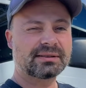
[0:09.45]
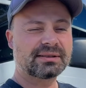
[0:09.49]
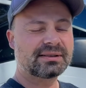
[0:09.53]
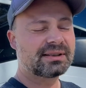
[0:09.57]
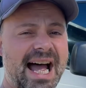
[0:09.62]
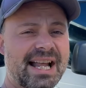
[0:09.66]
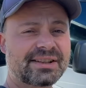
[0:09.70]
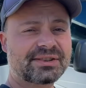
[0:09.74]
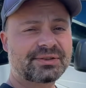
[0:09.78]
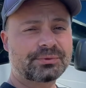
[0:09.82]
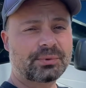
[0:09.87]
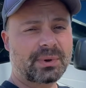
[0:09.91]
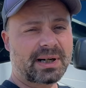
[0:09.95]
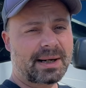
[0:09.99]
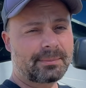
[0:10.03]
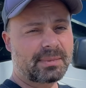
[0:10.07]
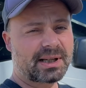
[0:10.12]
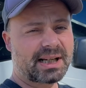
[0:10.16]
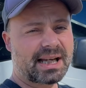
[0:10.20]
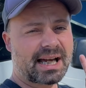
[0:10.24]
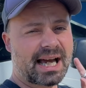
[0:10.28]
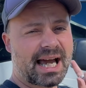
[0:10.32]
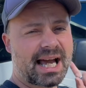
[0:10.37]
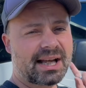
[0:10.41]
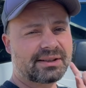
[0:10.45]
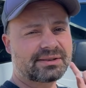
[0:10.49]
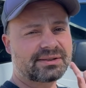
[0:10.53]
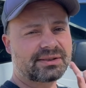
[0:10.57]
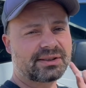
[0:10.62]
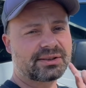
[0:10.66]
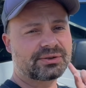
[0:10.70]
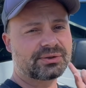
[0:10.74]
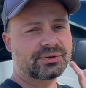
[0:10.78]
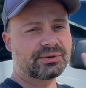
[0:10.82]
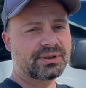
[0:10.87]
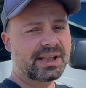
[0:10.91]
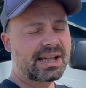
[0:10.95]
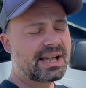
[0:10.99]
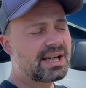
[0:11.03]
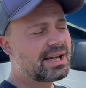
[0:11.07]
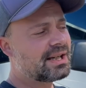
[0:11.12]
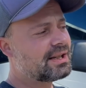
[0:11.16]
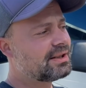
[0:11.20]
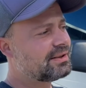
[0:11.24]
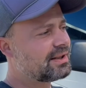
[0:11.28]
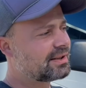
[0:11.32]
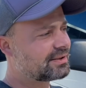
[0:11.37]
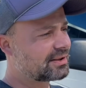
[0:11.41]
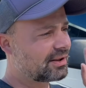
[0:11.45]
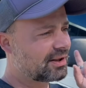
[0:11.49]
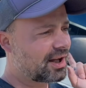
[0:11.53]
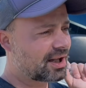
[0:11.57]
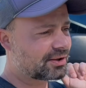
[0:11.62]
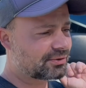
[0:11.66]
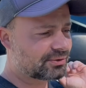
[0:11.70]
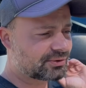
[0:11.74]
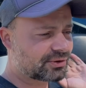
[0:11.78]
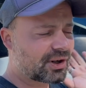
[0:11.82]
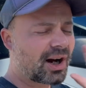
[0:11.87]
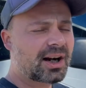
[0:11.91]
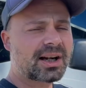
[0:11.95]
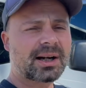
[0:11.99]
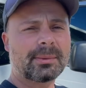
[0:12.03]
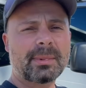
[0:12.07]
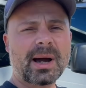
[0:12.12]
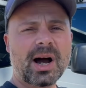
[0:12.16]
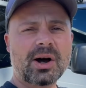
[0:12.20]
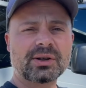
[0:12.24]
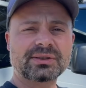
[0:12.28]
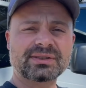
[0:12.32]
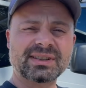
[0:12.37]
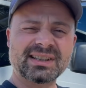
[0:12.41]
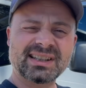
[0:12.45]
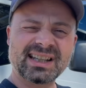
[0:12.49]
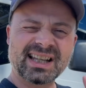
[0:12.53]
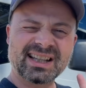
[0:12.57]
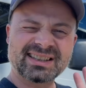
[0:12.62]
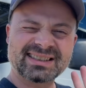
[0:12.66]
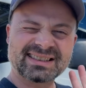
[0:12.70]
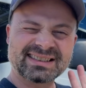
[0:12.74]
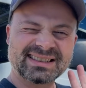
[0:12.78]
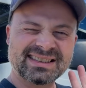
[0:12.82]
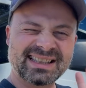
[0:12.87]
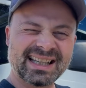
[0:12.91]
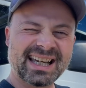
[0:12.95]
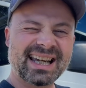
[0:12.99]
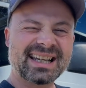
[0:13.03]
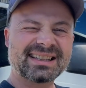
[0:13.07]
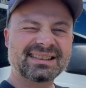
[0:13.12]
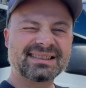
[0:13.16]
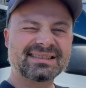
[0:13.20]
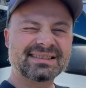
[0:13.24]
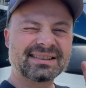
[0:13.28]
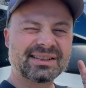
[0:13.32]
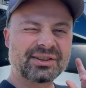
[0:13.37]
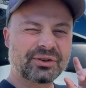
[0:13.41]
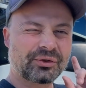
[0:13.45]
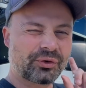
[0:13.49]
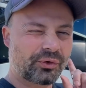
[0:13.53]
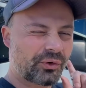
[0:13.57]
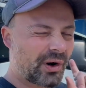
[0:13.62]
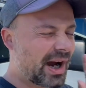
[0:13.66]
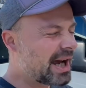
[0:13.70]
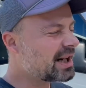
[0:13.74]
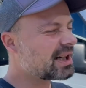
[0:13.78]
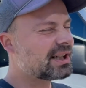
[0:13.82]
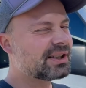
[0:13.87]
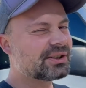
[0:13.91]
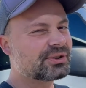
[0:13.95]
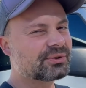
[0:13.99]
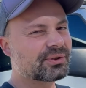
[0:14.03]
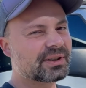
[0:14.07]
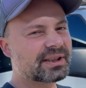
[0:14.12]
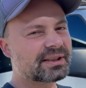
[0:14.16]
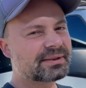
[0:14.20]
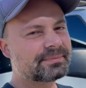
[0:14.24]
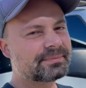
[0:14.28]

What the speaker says: That's what I'm gonna answer today. There's a lot to talk about, so let's get right into it.